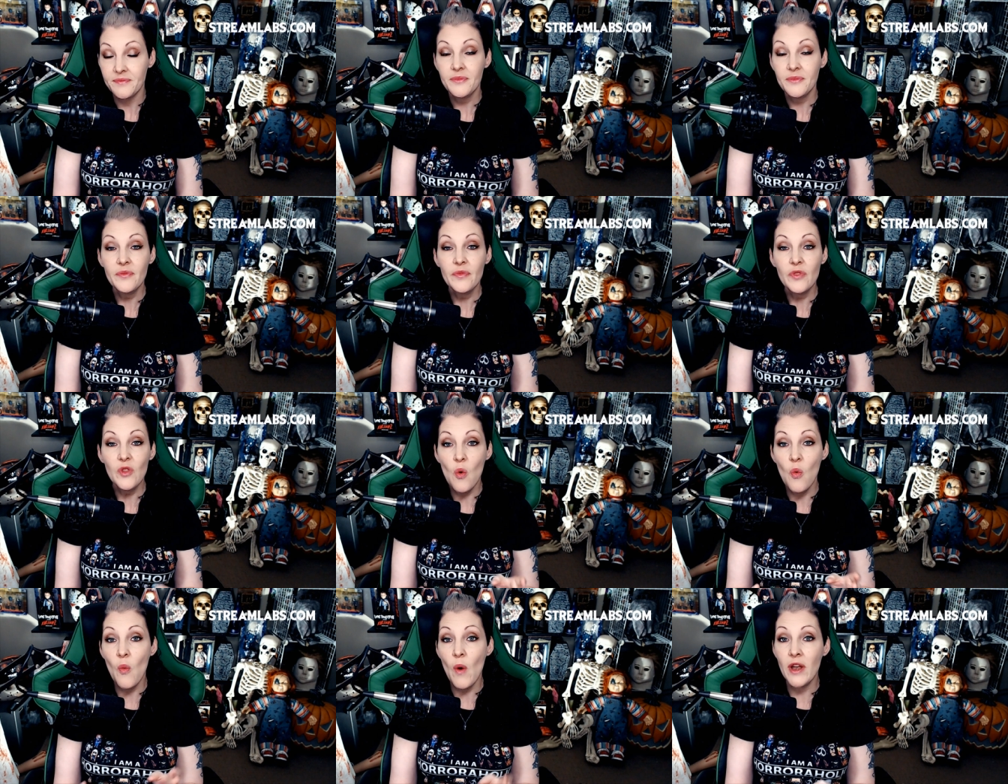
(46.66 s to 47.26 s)

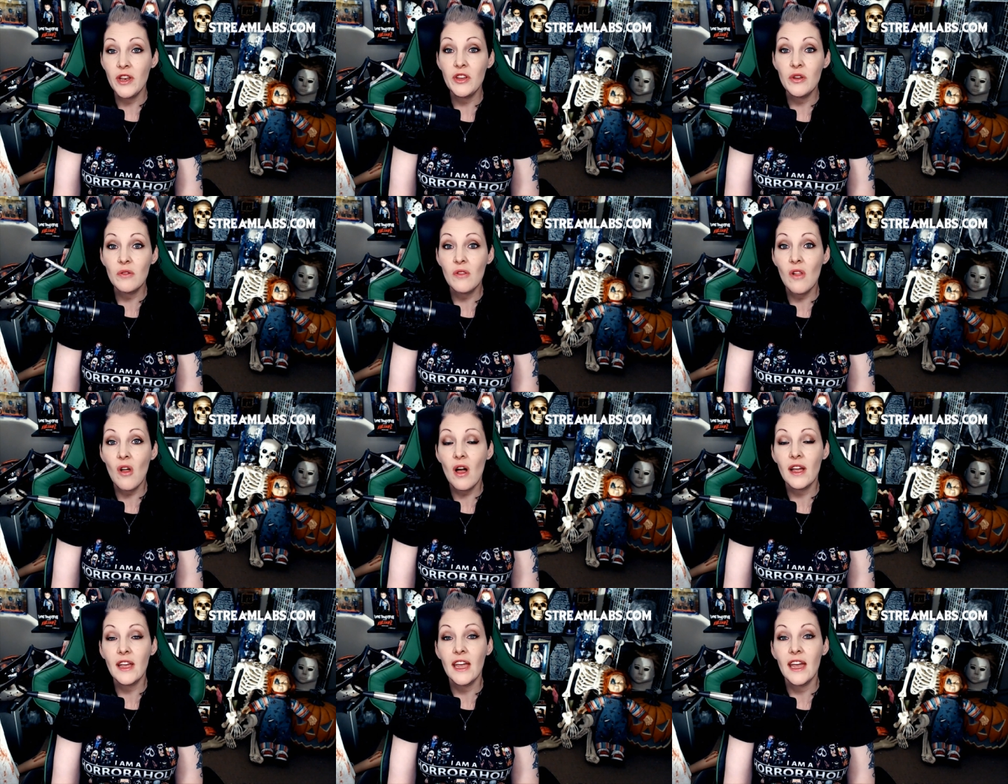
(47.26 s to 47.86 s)
When you
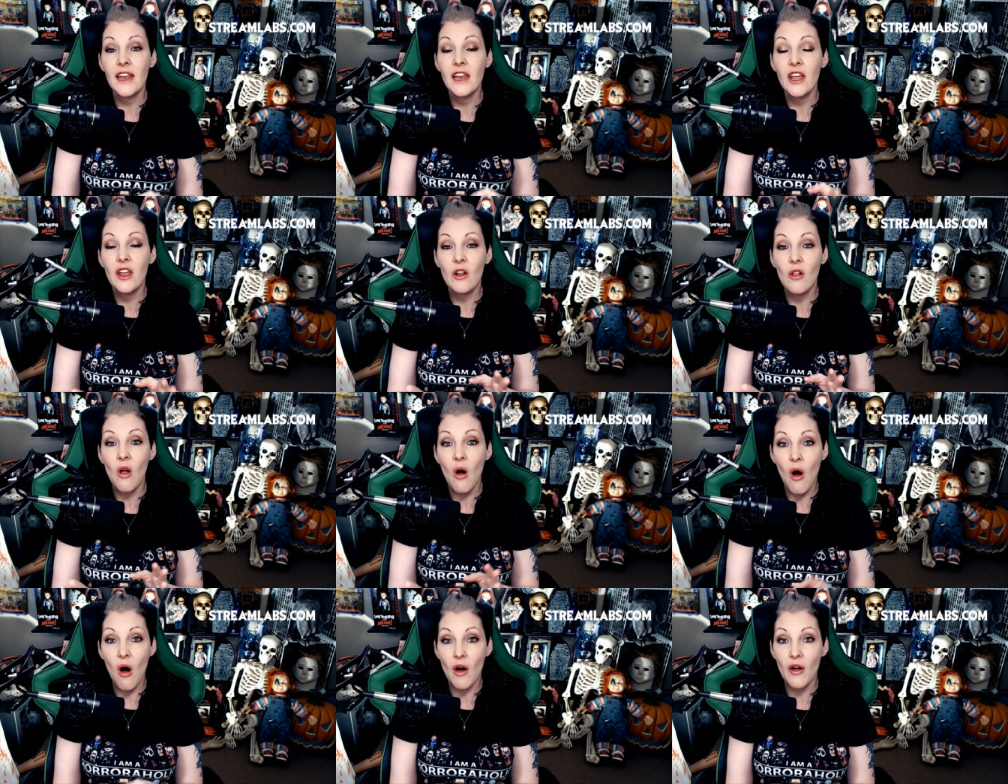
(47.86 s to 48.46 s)
log in,
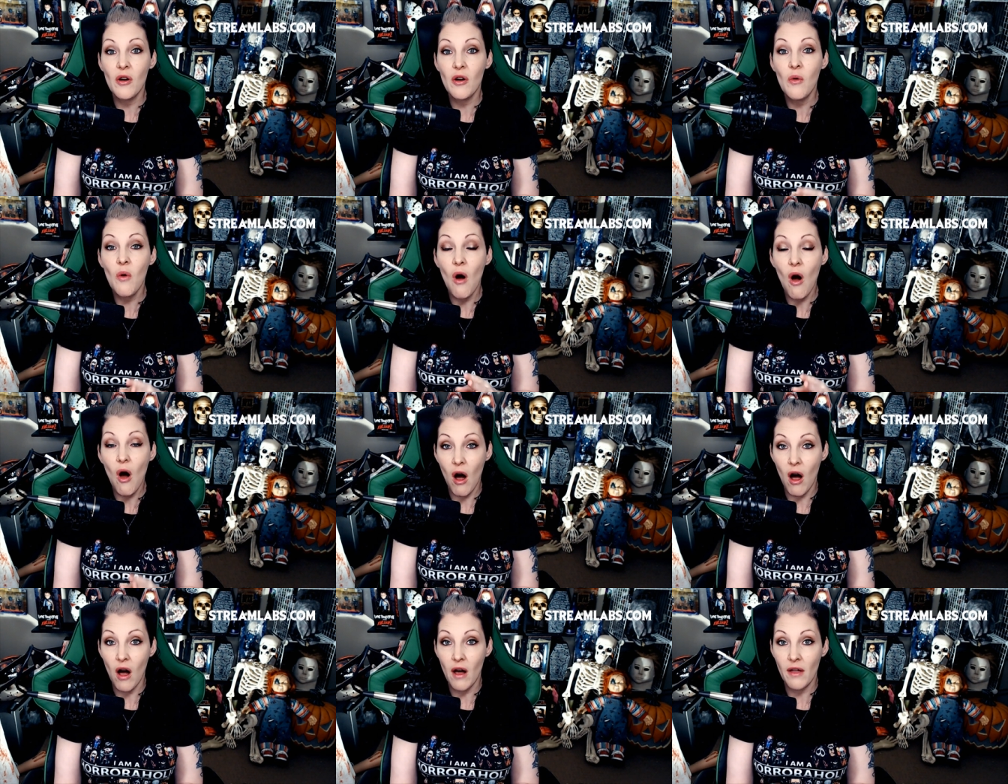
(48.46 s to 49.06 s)
it'll auto
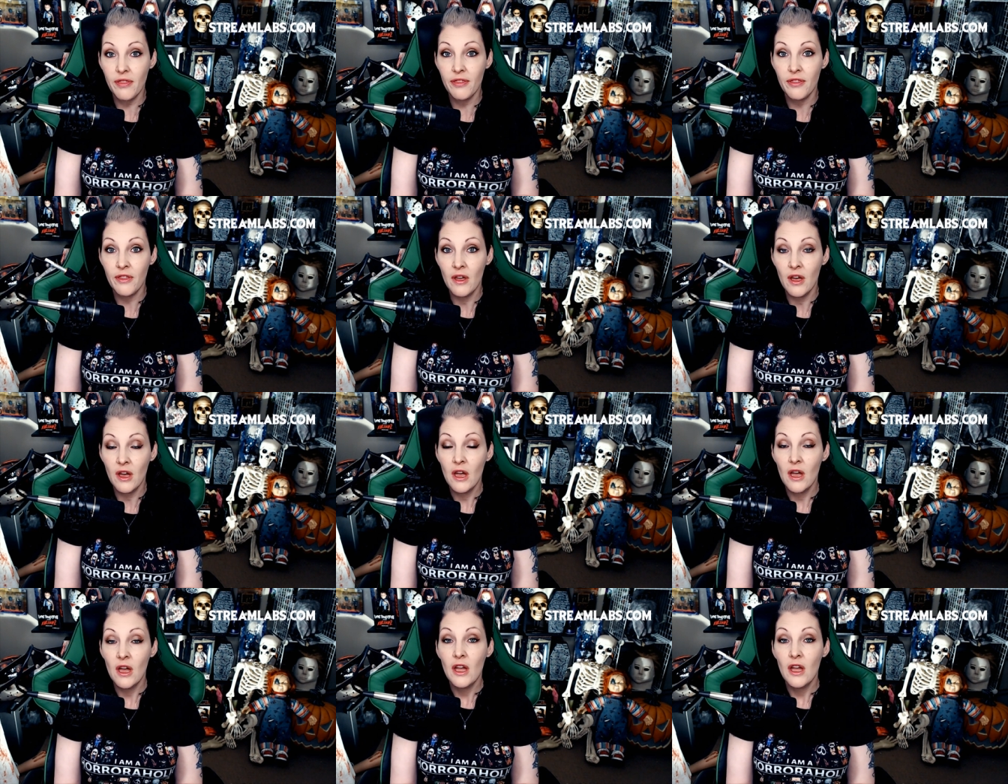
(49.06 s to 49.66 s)
auth,
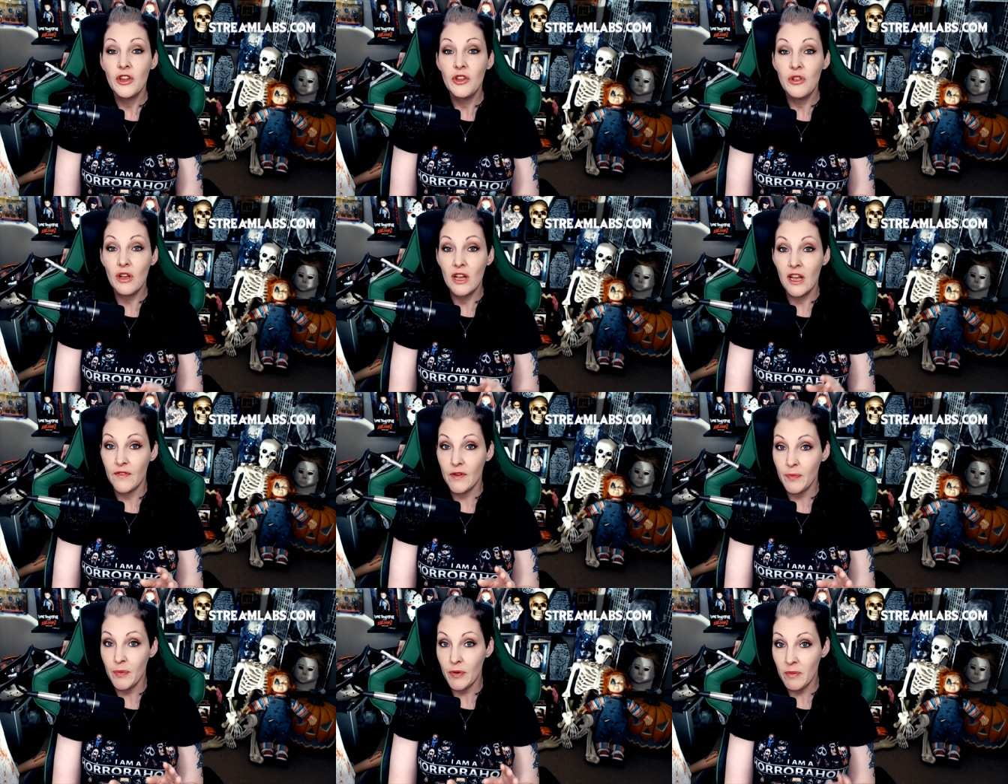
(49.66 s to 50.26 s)
you'll give
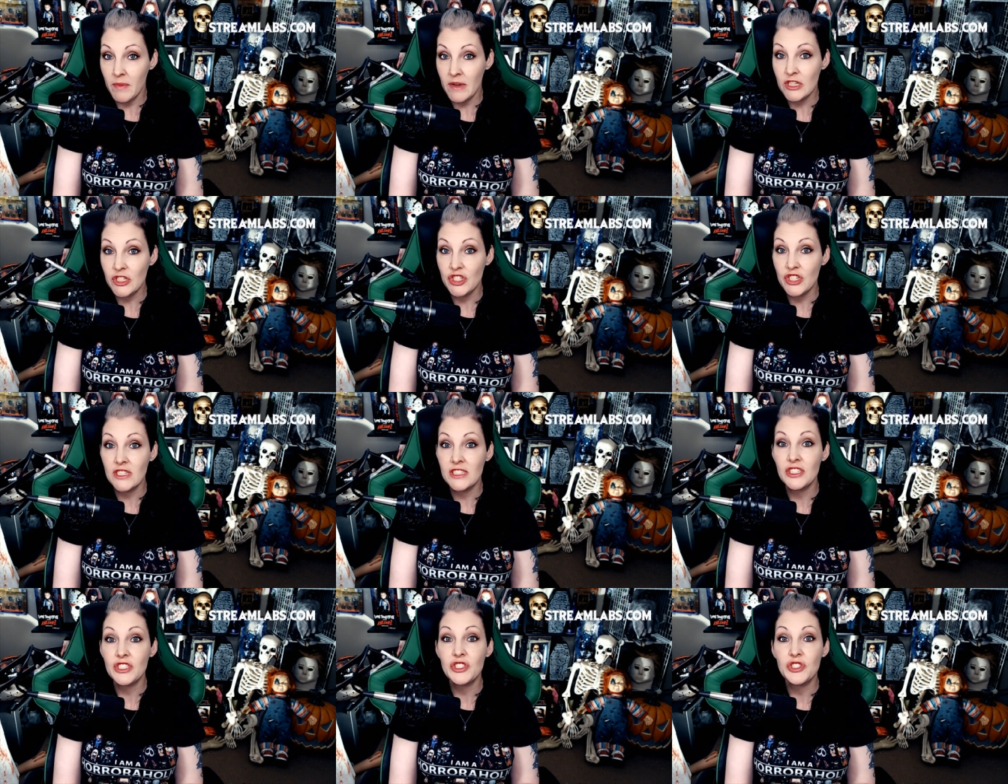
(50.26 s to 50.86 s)
it
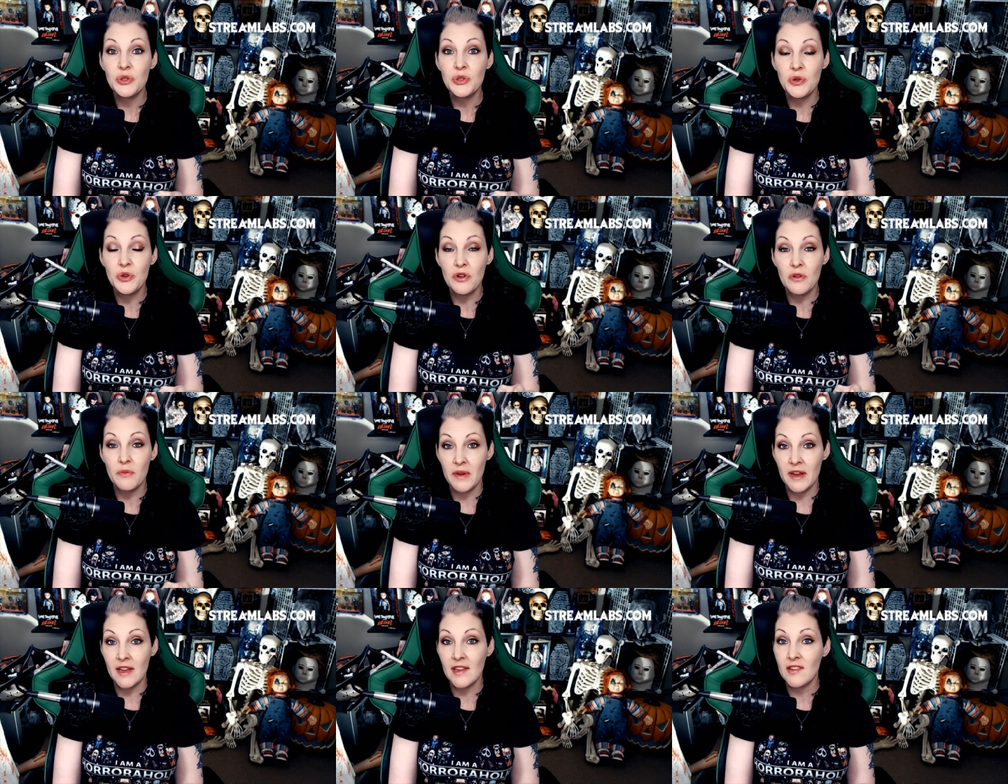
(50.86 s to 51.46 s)
permissions to your
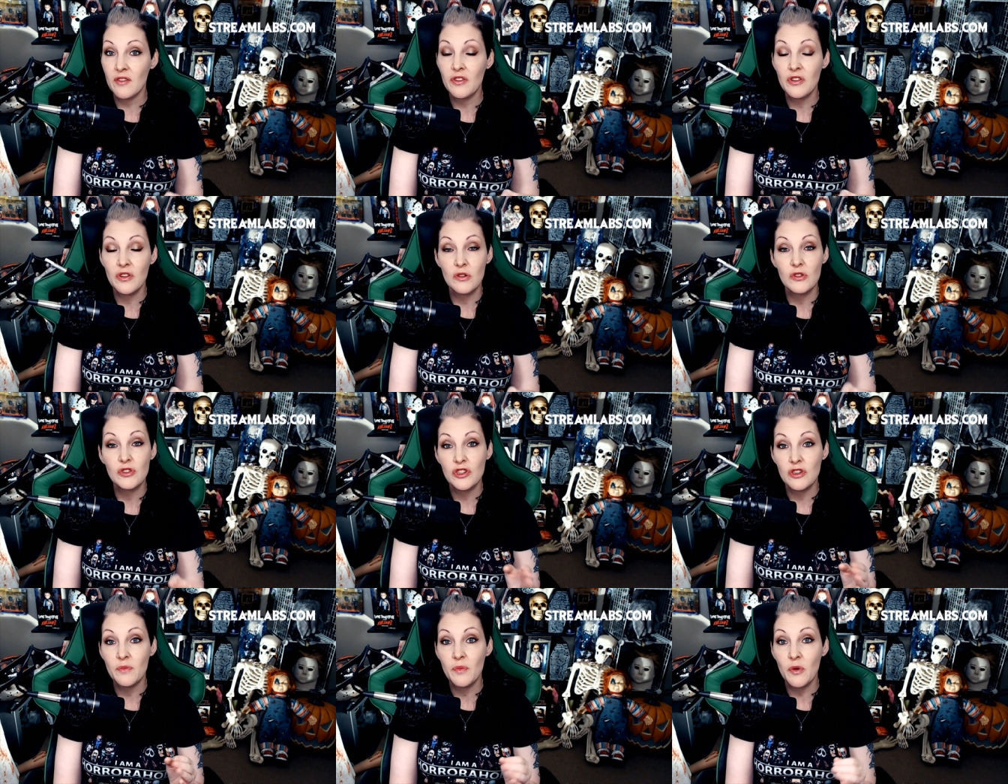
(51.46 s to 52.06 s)
Mixer,
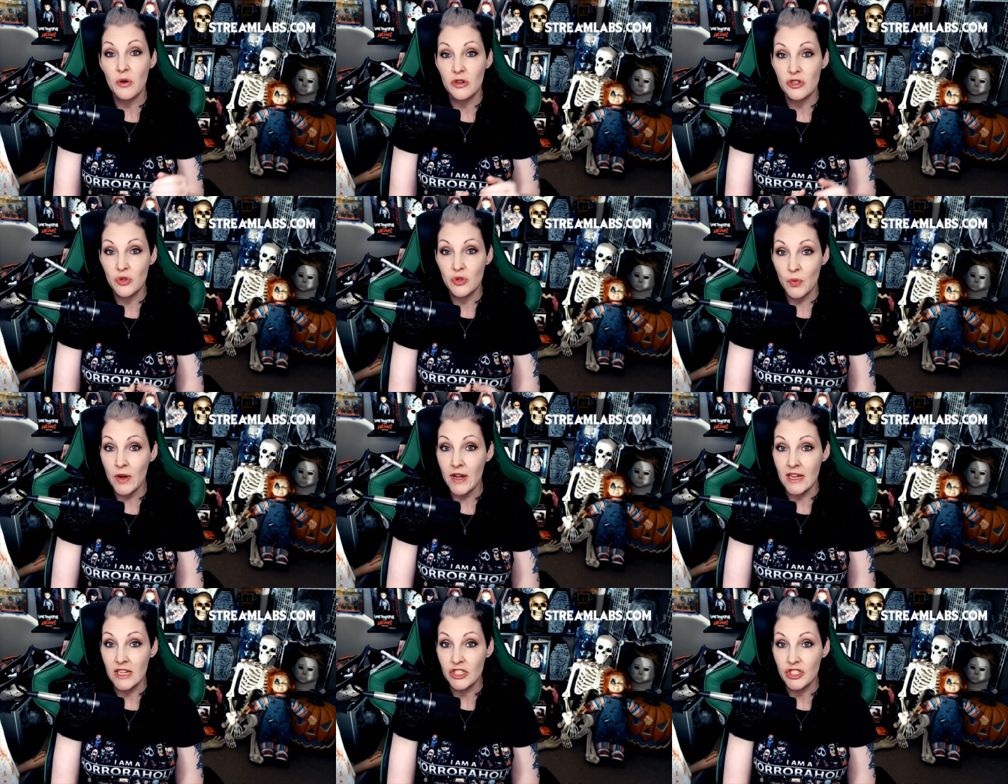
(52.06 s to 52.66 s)
YouTube, or
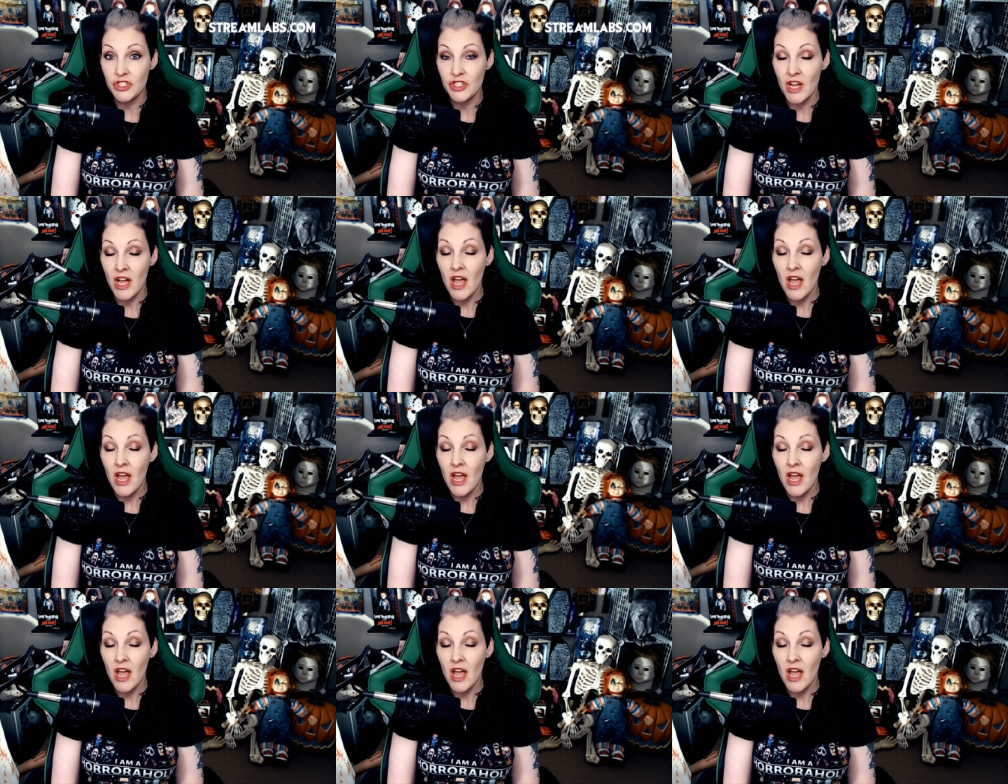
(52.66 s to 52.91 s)
Twitch.